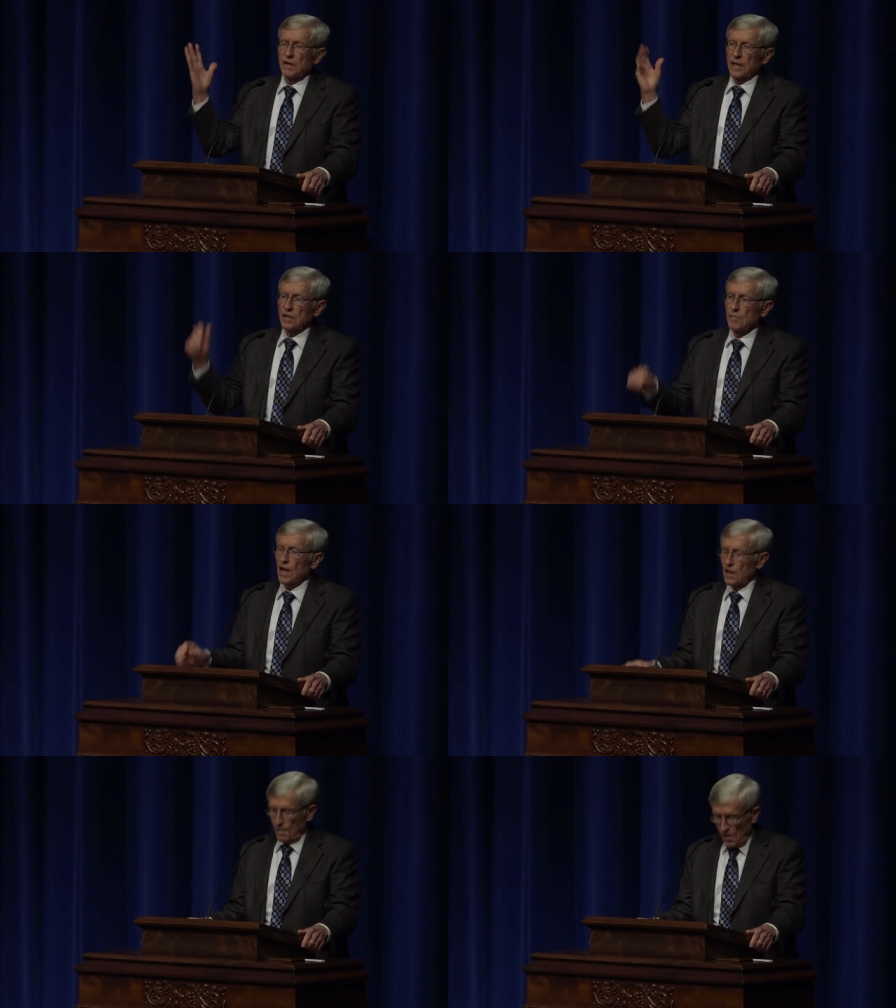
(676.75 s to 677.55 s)
and
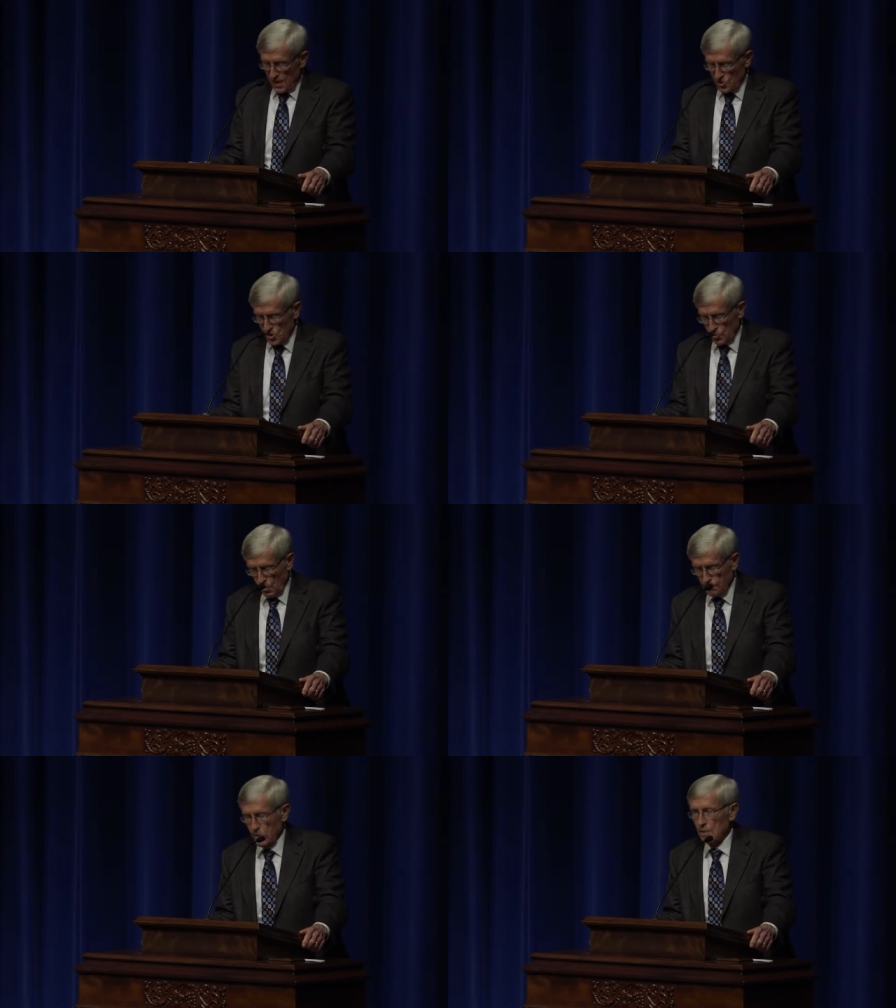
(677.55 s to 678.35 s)
commodity prices
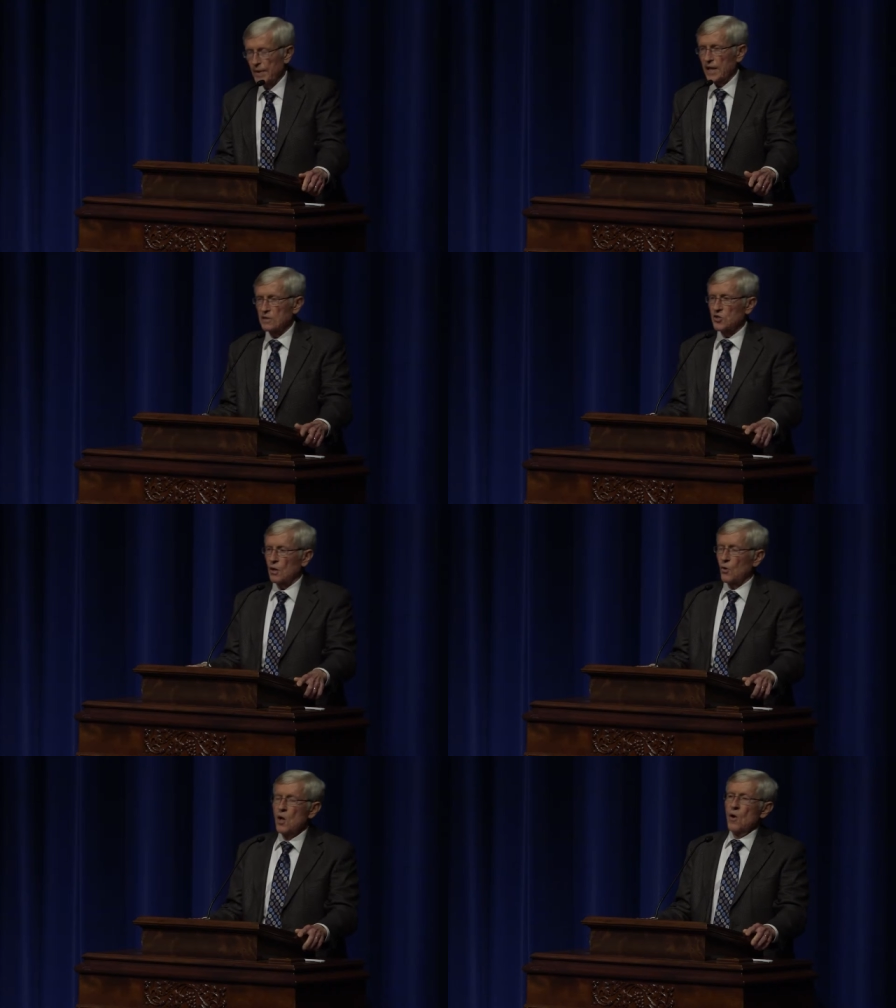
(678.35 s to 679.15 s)
were booming, and
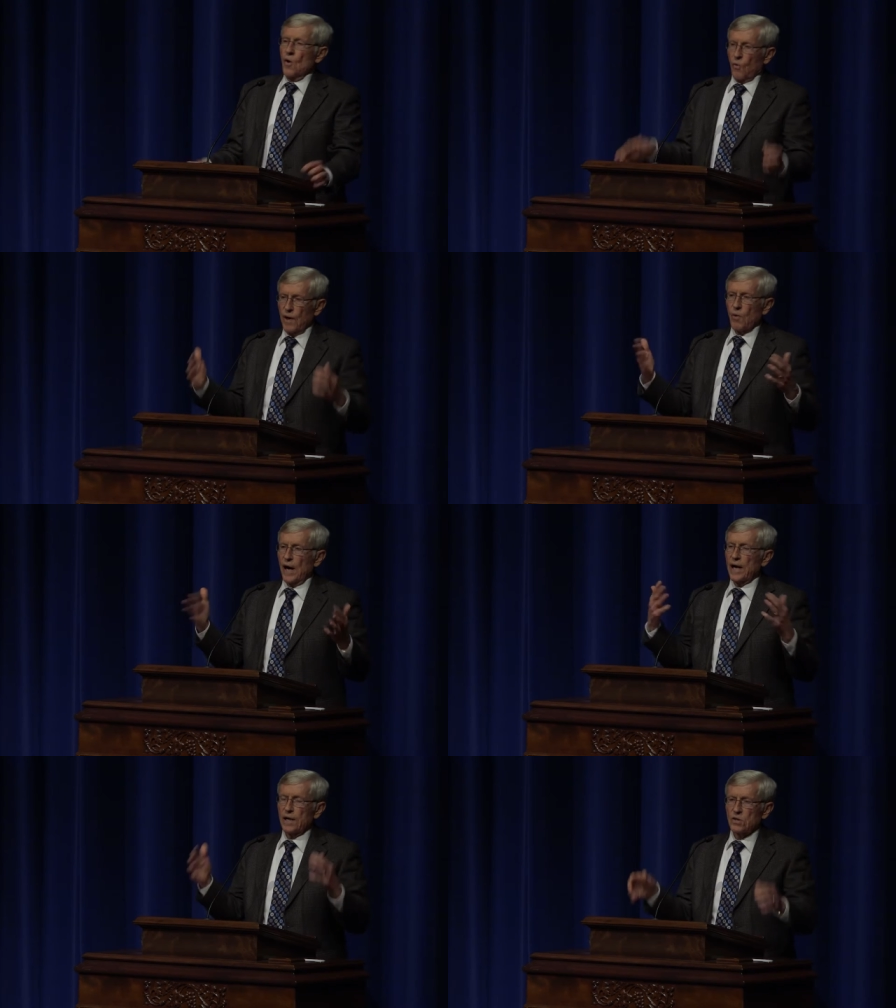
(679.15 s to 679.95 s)
so we were
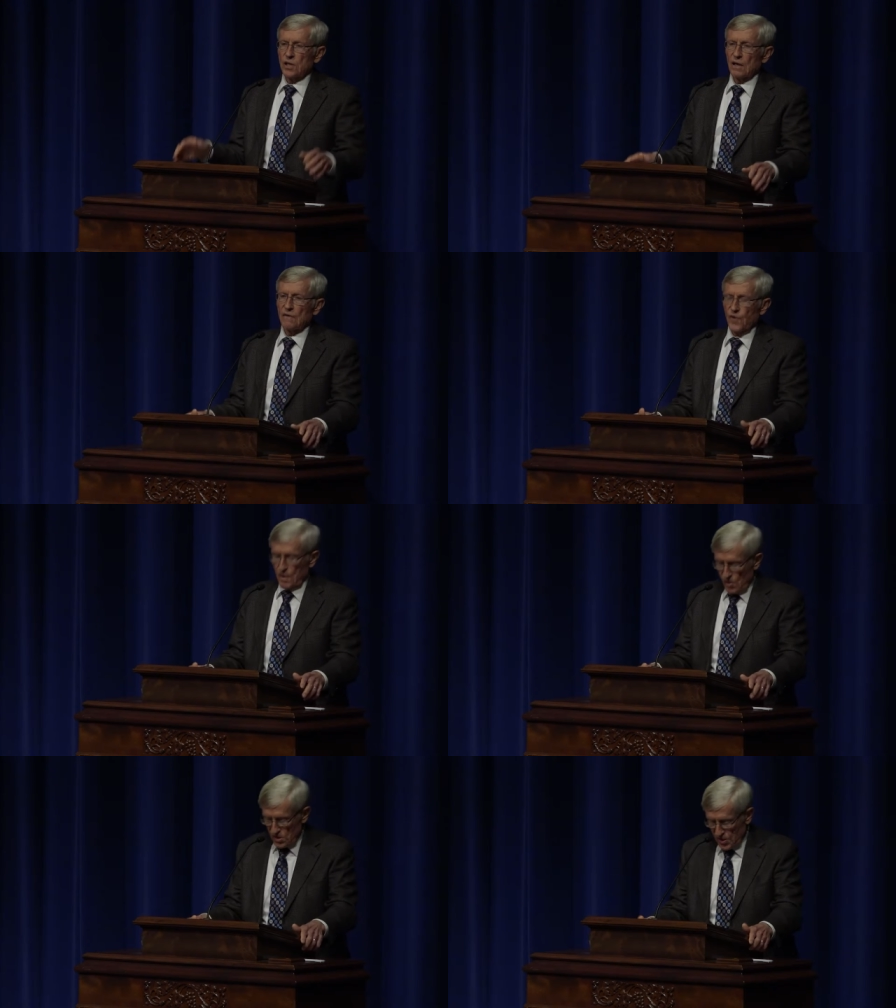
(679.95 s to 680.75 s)
out here telling
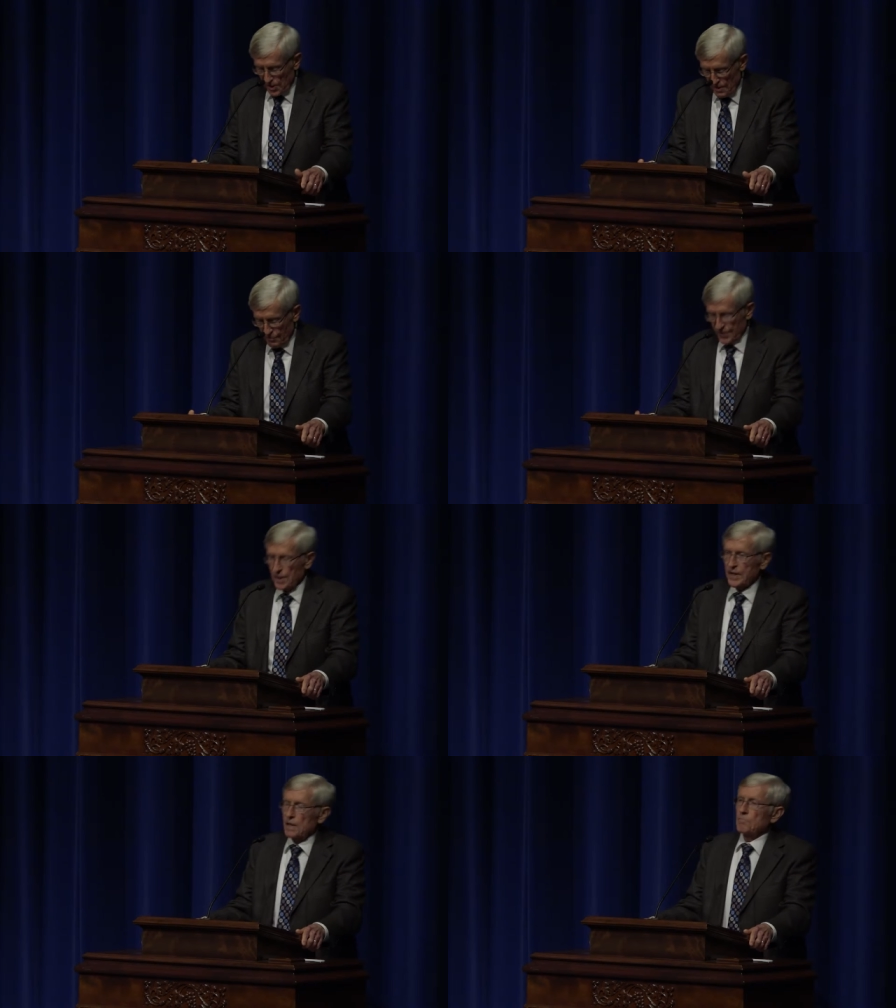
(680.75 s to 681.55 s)
farmers to,
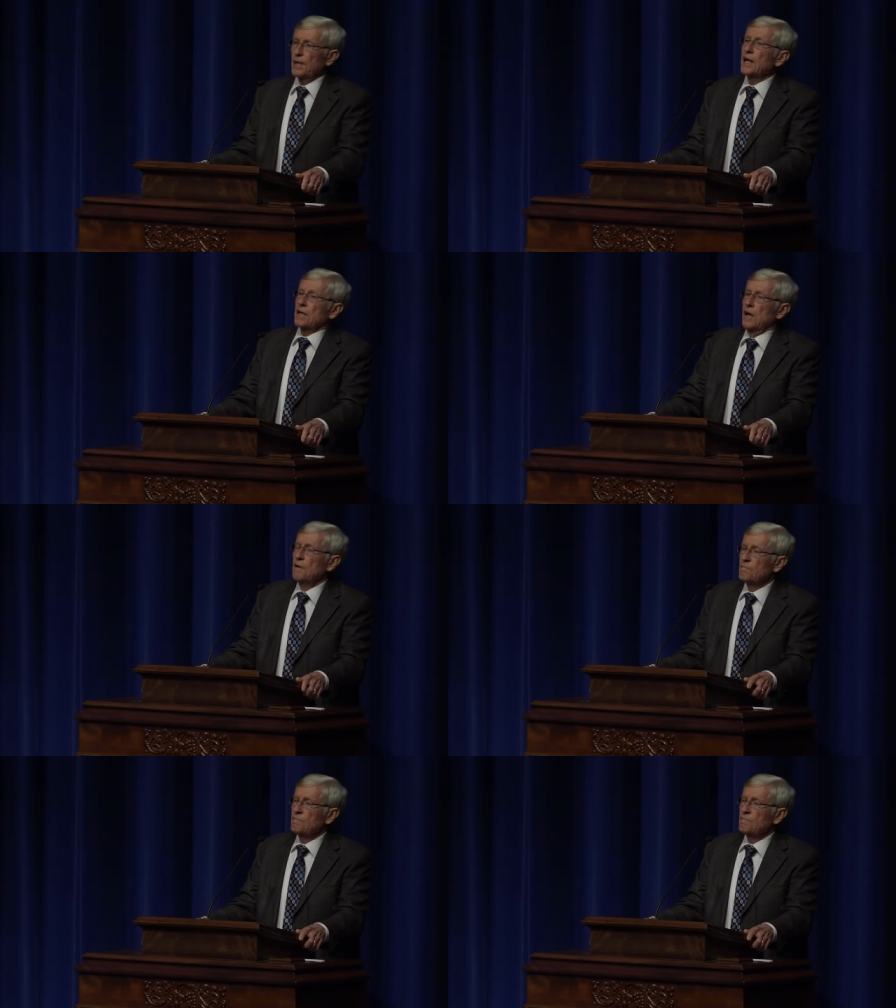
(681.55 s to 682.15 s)
to get big.